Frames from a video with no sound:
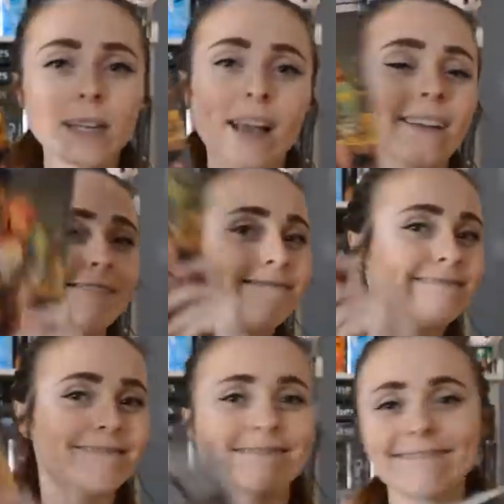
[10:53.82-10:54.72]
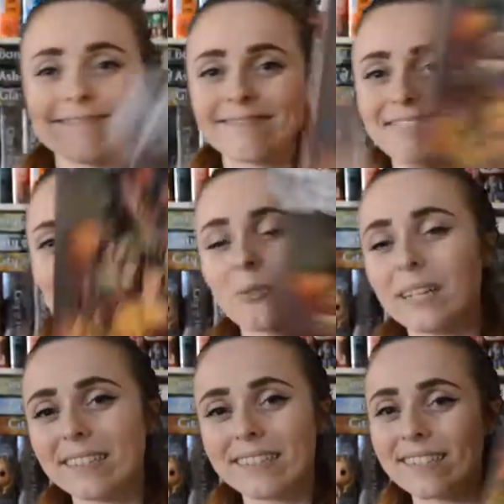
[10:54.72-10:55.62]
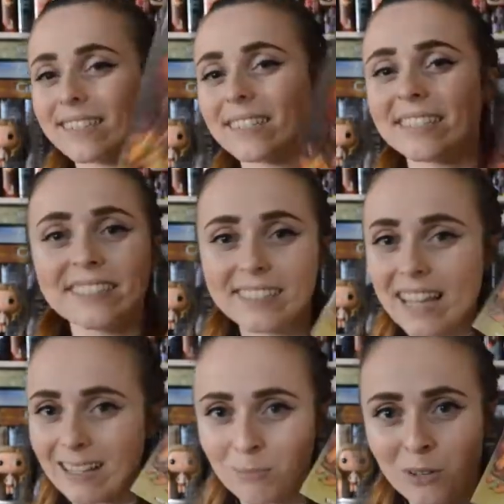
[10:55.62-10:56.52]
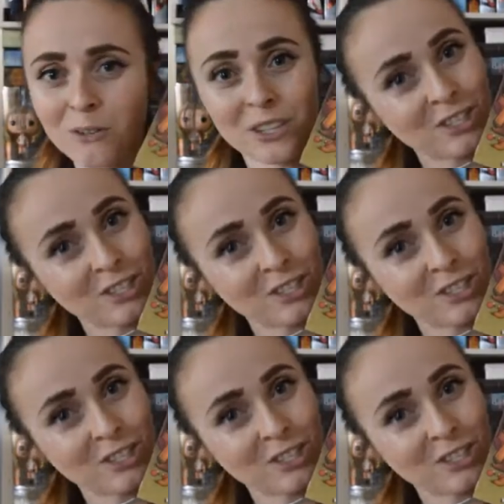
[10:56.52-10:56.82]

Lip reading: yeah, Rat Queens is the last book for these